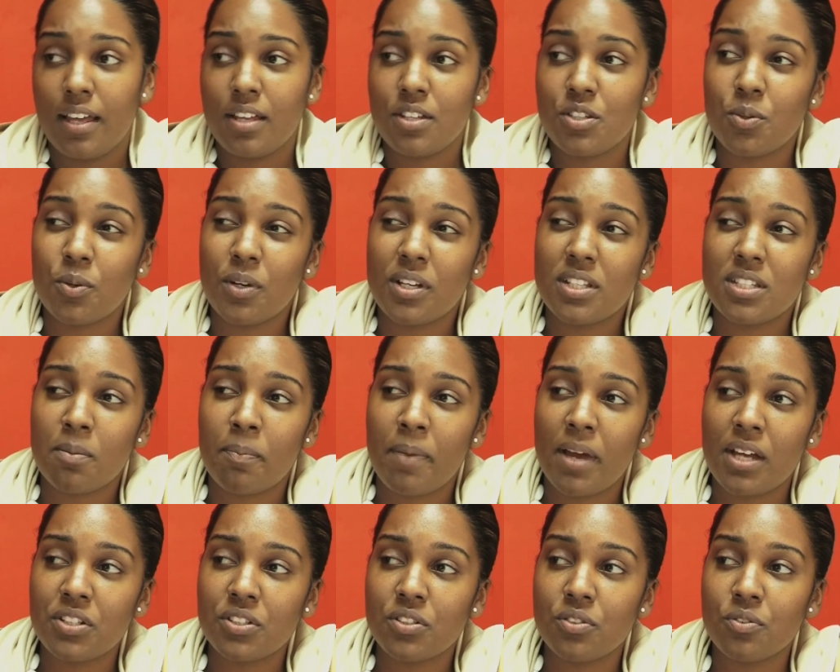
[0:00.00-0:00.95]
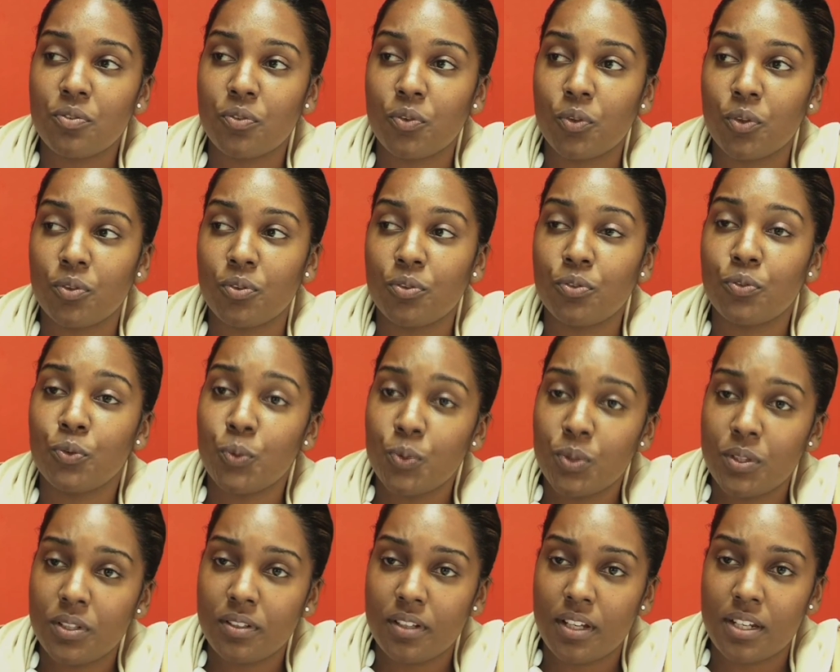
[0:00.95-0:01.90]
So it's a passion for
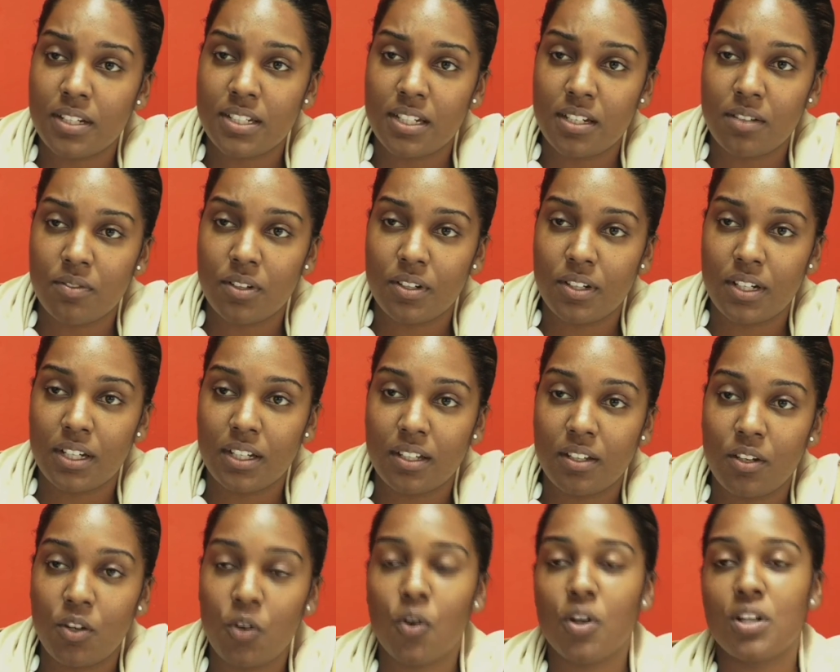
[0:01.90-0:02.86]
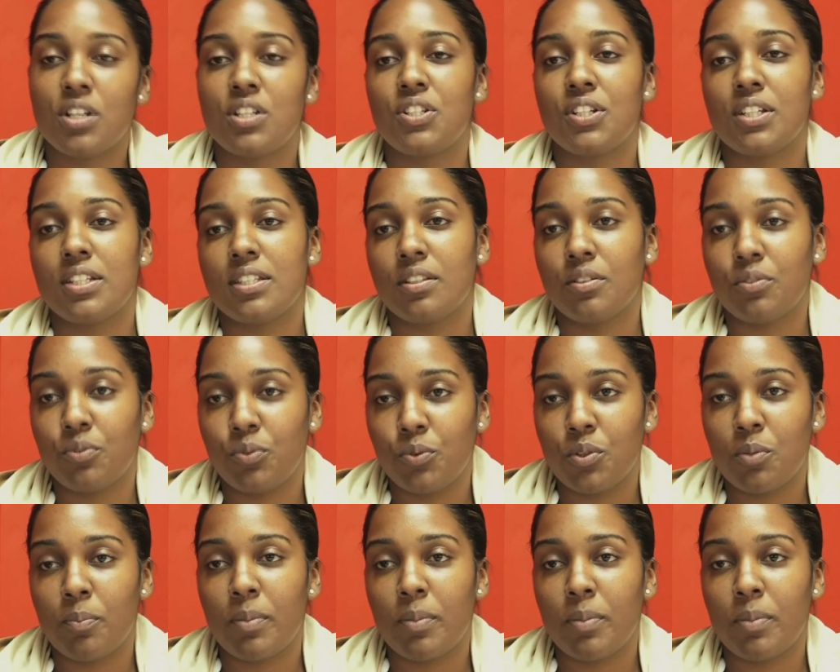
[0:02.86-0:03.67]
food and delivering not just the food,